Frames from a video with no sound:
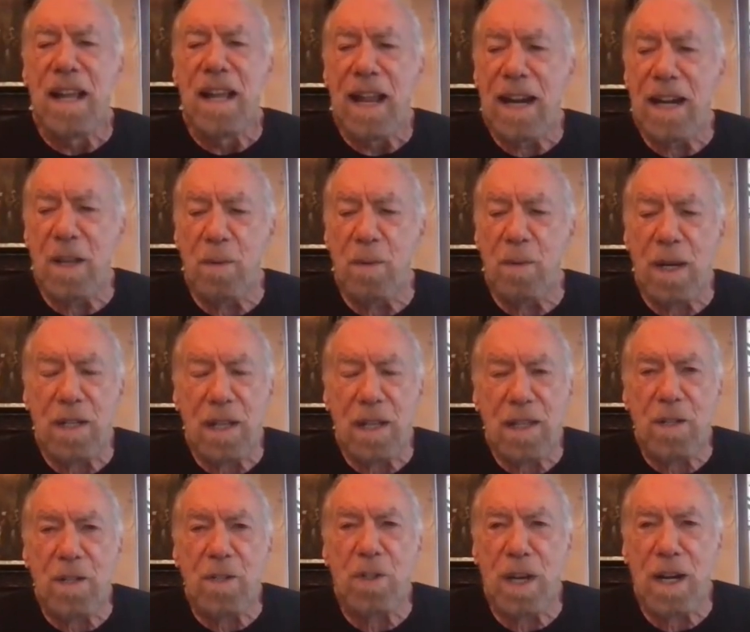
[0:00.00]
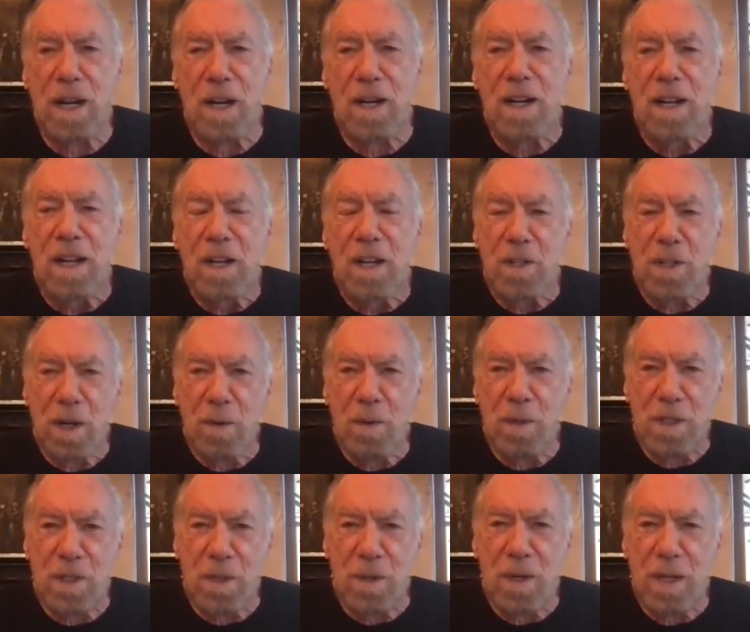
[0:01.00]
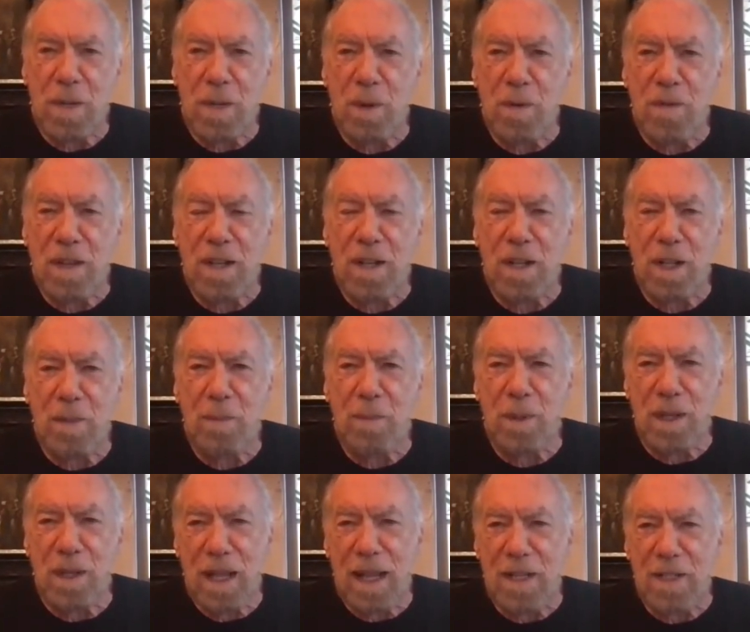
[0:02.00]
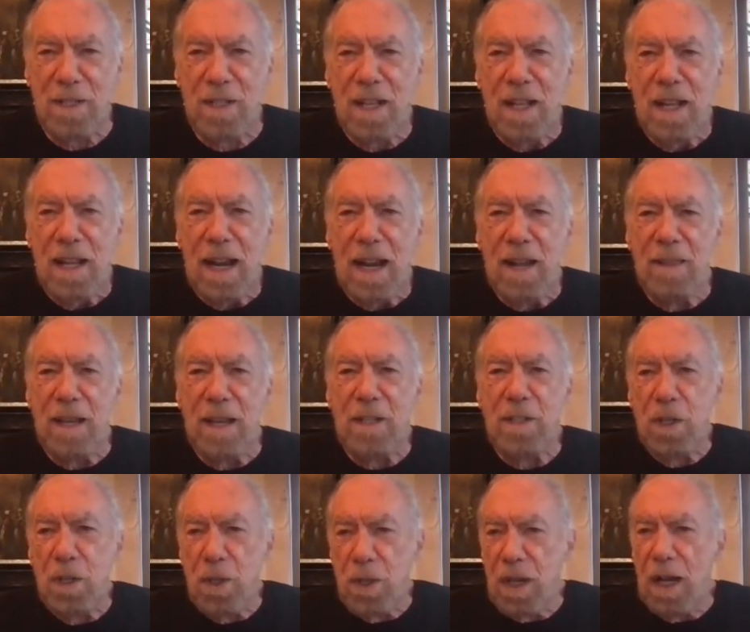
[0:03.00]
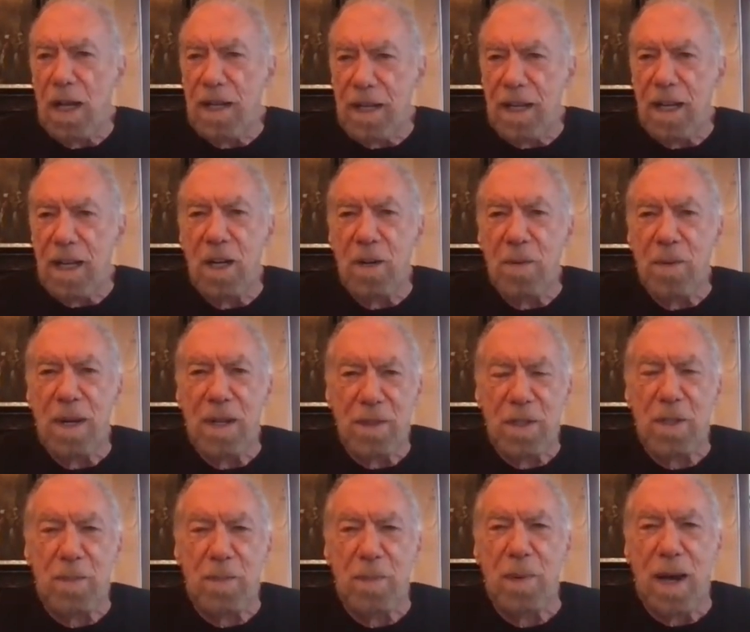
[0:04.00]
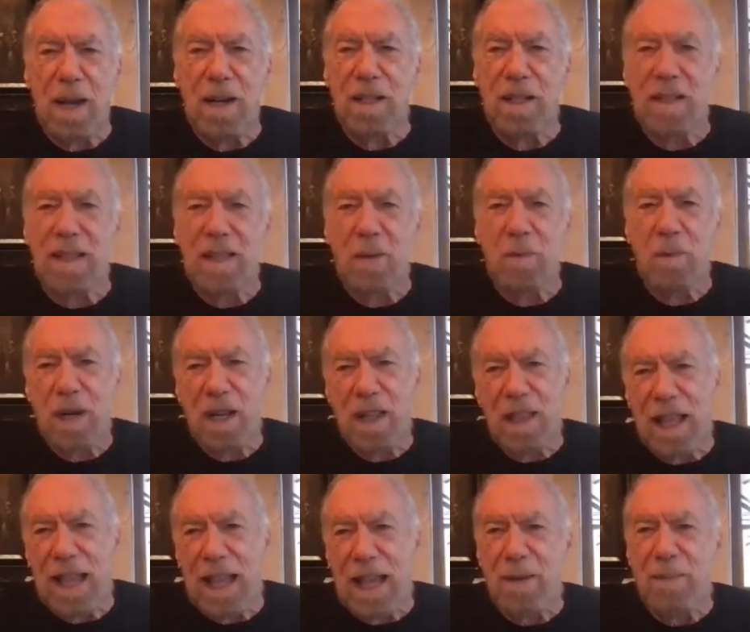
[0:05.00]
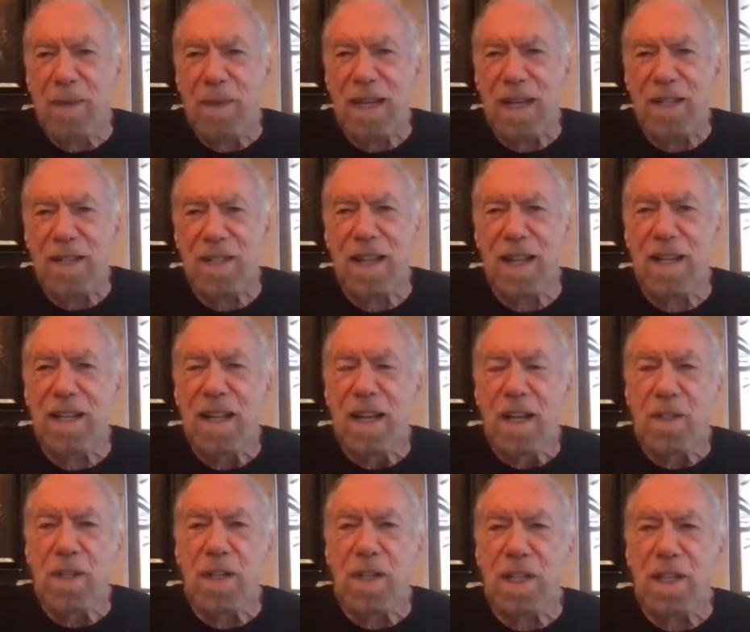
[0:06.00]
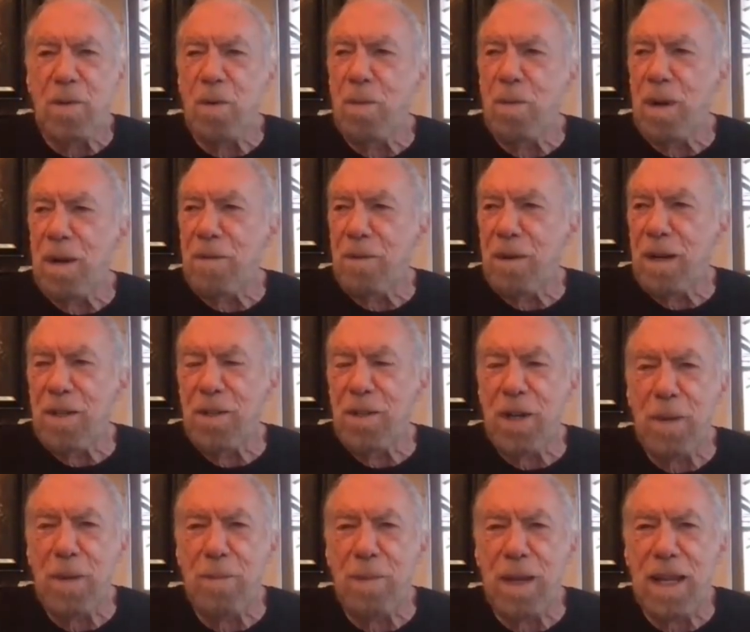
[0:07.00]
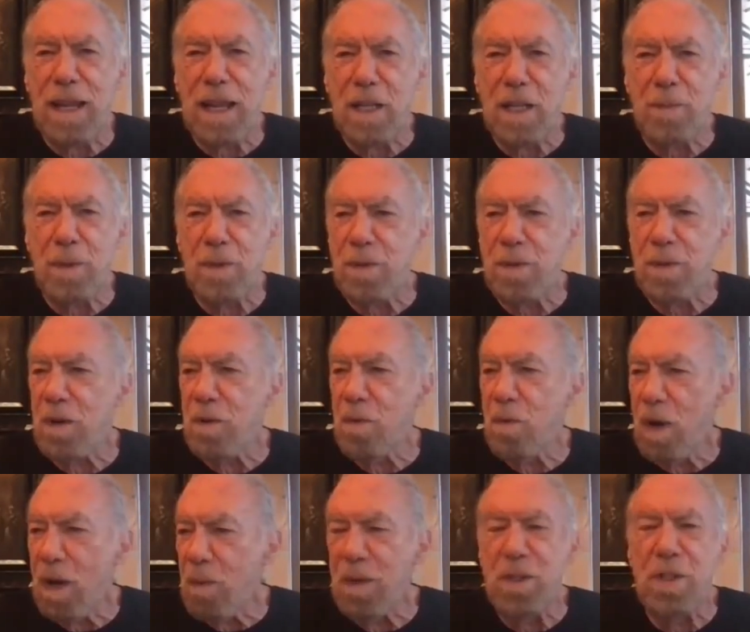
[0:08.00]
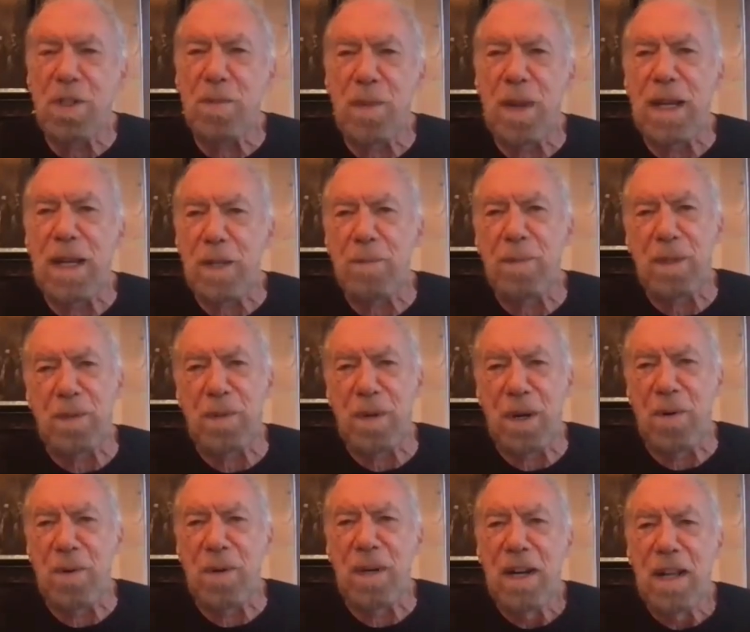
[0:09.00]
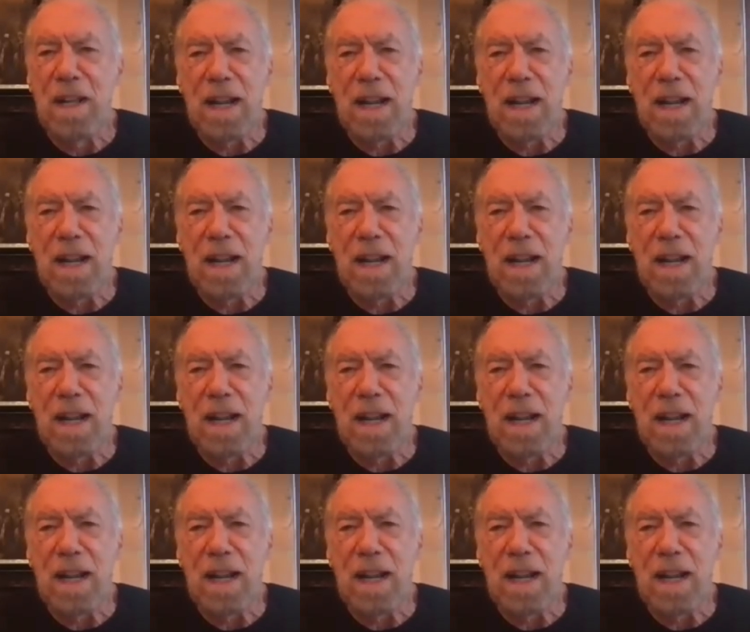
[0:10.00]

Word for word: Anyways, and then Cher, Cher was doing a movie called Burlesque, and they said you got to carry around this bottle. And then one of the handmaids said, she said, "Well, my friend JP has Patron. Why don't we just make it Patron?"